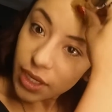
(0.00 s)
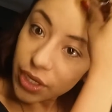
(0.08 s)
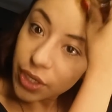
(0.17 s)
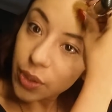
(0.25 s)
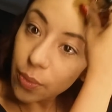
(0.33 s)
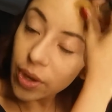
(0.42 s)

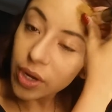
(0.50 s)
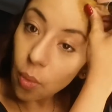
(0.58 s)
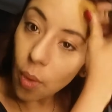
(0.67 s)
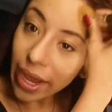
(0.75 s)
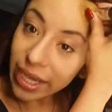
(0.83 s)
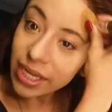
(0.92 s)
You don't want to
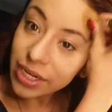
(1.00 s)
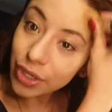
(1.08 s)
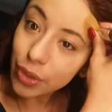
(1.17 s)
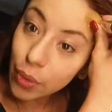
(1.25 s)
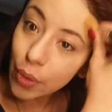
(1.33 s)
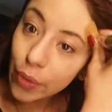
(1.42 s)
whiten
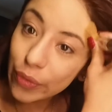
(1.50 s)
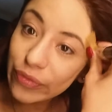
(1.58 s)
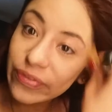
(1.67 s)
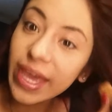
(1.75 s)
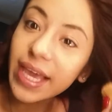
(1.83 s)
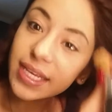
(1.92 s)
your whole
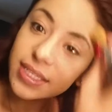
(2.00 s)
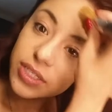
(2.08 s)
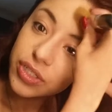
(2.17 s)
face,